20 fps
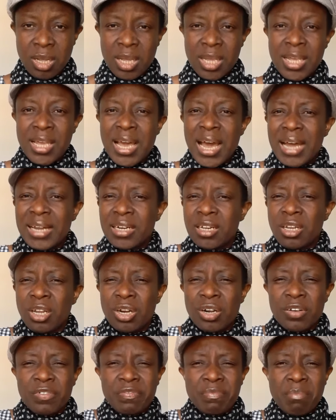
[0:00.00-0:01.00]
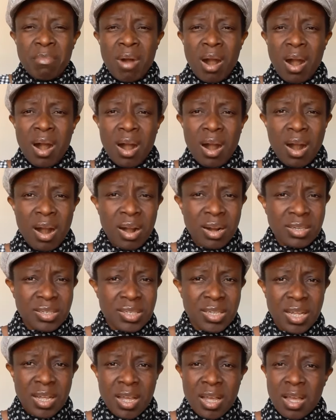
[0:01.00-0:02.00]
He had a lot of
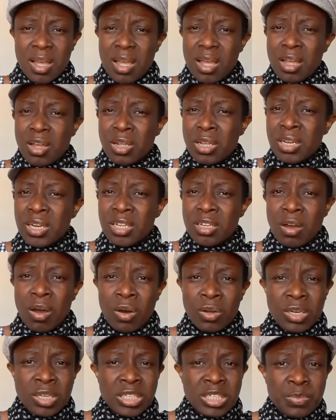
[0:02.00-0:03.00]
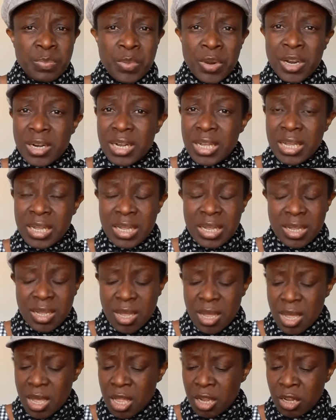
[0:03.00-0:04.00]
marks in the, on his body.
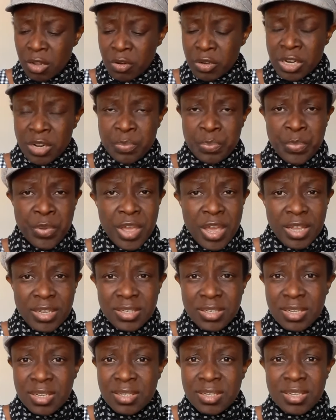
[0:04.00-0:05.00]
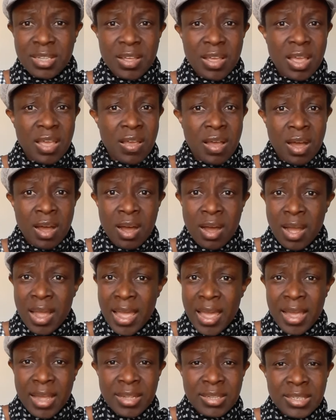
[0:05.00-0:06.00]
Uh, they pierced his uh,
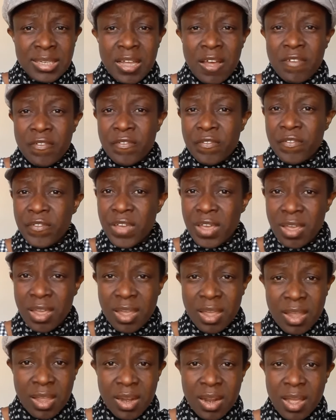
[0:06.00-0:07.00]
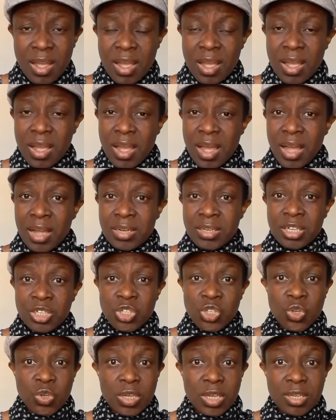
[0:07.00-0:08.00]
hands and feet, and they
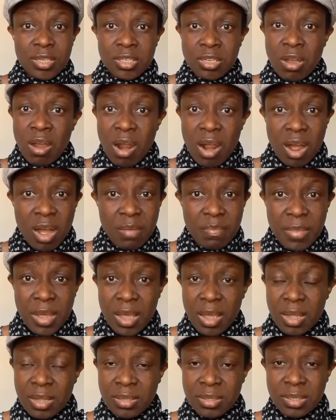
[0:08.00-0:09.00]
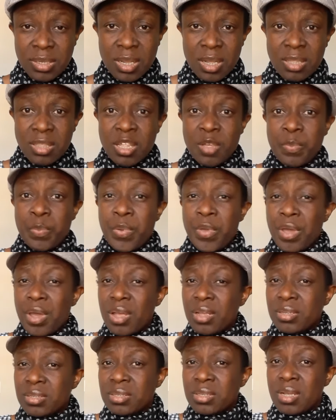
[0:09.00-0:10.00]
took his garment the
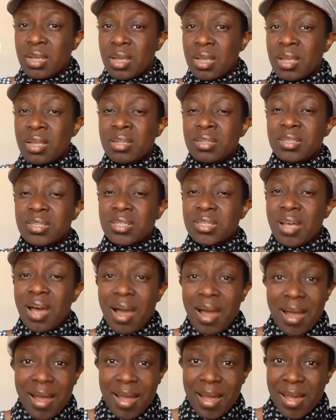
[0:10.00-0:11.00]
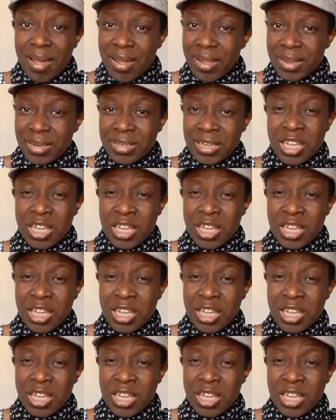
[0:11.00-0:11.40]
pierced his side.